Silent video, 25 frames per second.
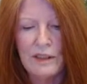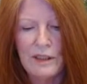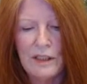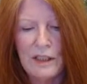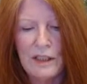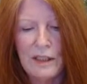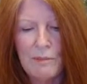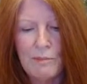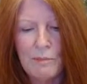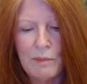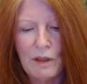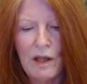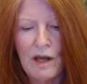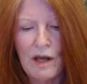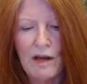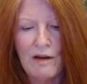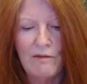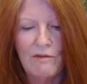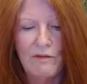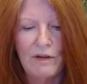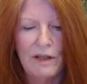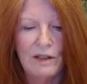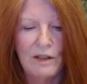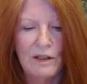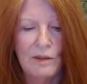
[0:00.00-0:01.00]
deep
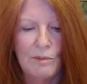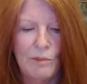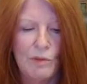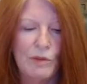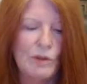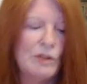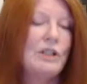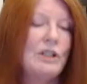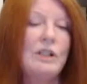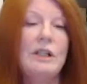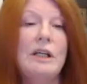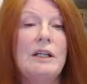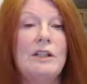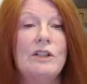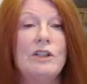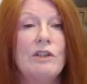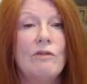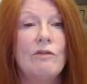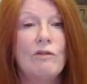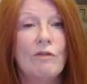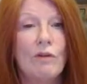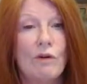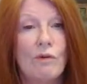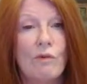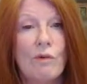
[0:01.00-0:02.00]
love and
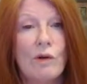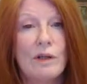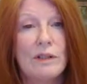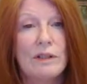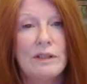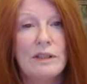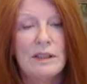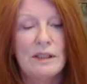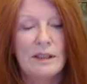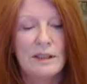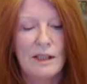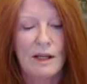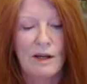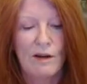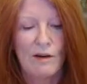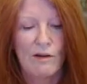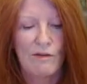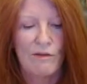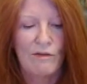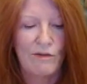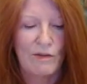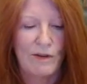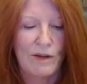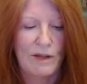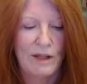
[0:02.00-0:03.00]
appreciation for
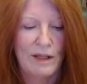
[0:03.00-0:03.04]
oneself.